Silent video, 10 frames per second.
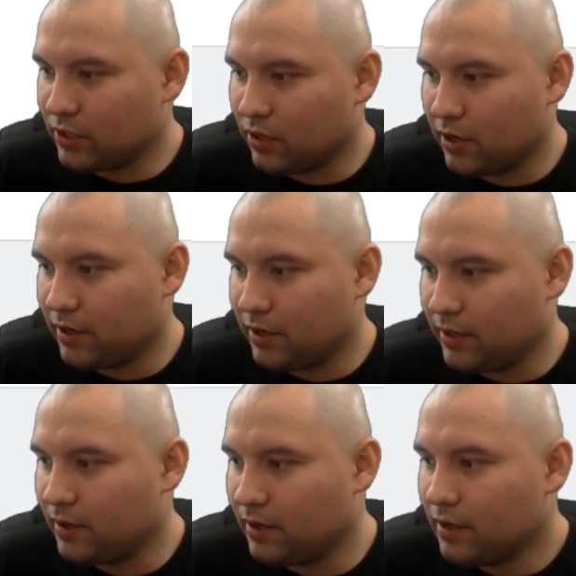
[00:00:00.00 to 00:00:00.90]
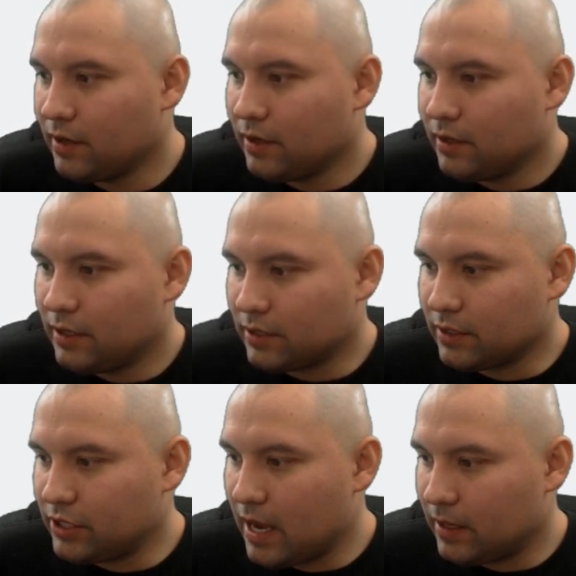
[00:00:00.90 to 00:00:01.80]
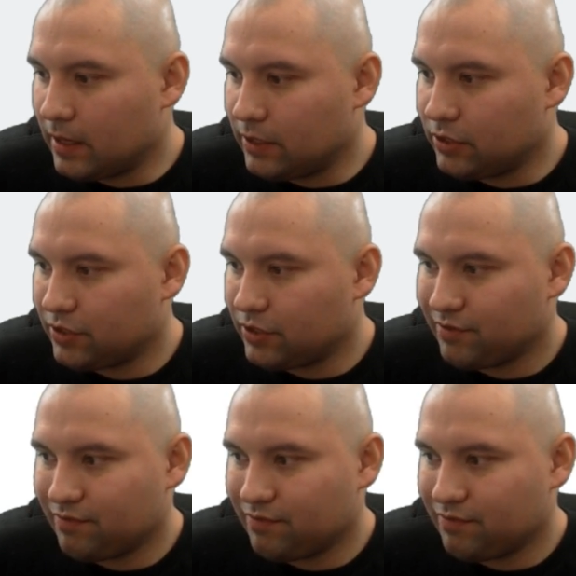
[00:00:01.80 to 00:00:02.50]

can learn, and here's a challenge.